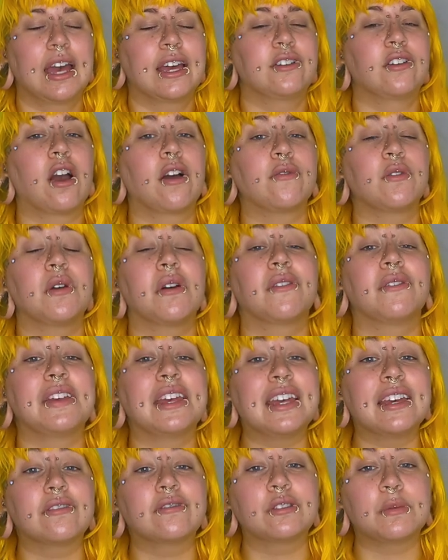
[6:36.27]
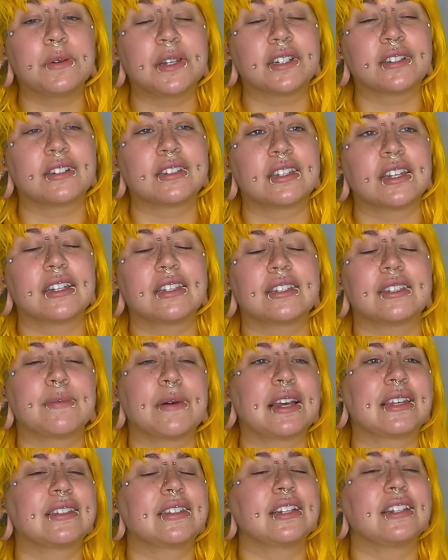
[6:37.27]
Now, if you have healed piercings, the
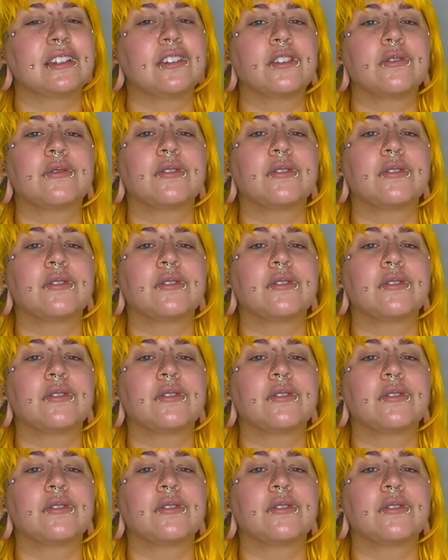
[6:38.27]
best thing to do